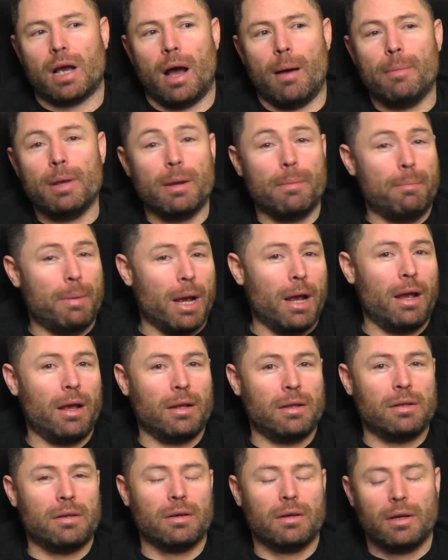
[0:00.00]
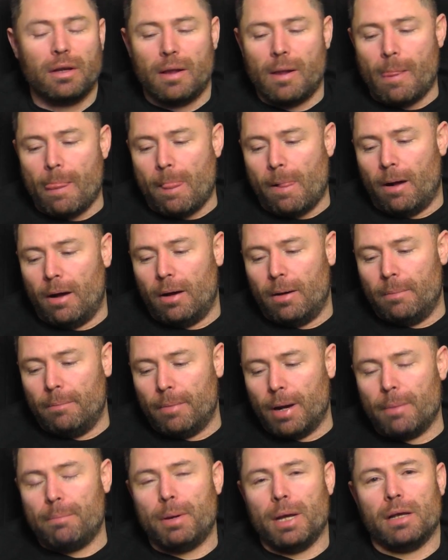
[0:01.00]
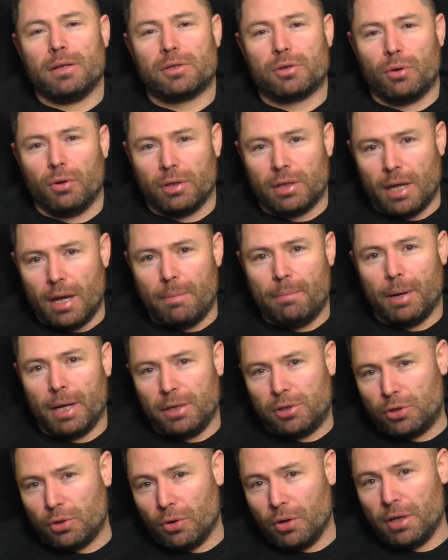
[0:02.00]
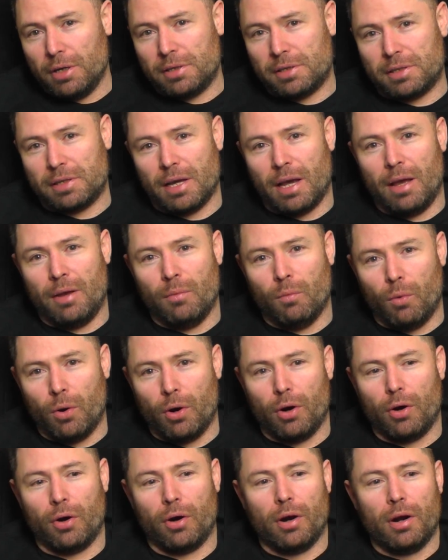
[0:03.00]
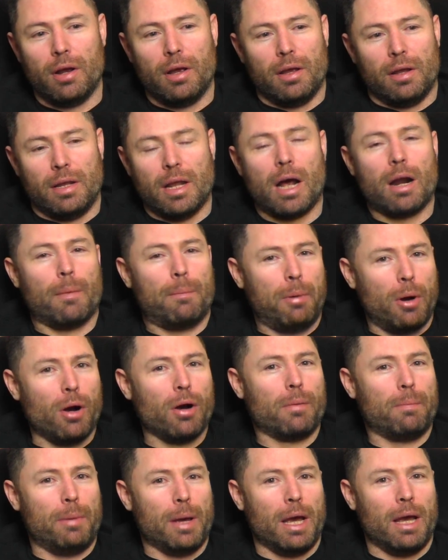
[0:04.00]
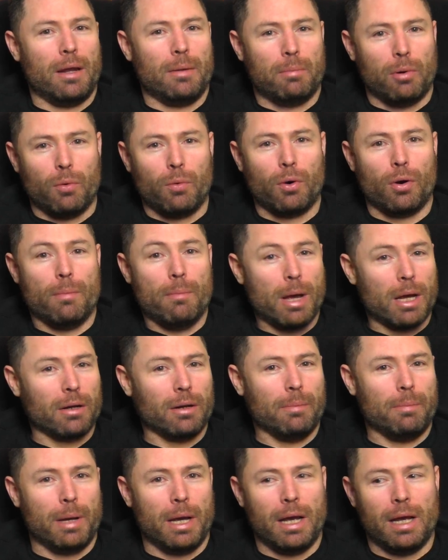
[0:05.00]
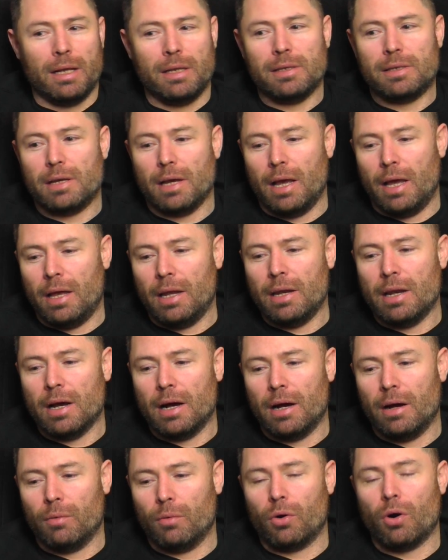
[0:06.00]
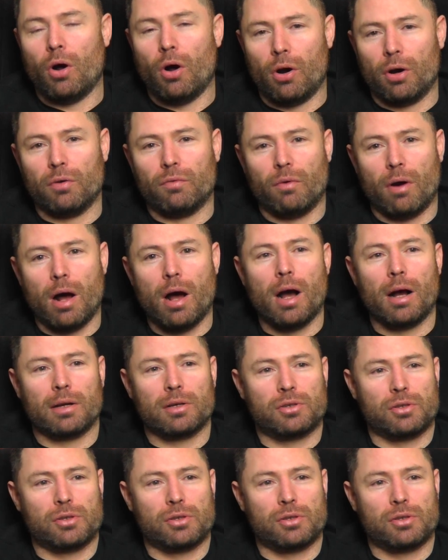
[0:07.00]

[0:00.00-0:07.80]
I'm in a band. My band's called Dead by Choice, and we're not a punk band, but we're a metal band, and we're hard rock.